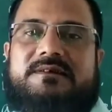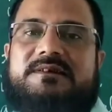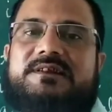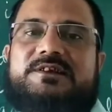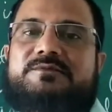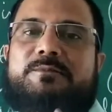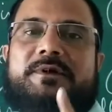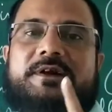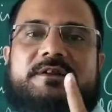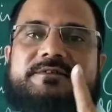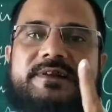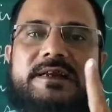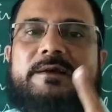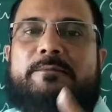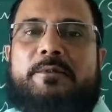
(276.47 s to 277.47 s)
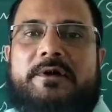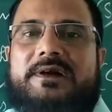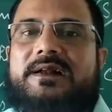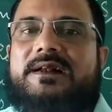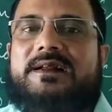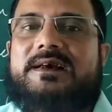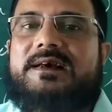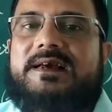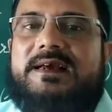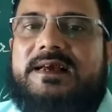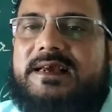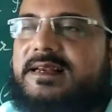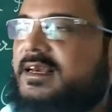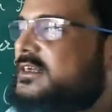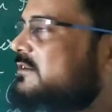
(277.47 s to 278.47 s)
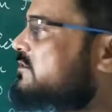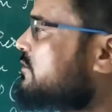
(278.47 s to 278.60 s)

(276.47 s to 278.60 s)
This point is very important. In case of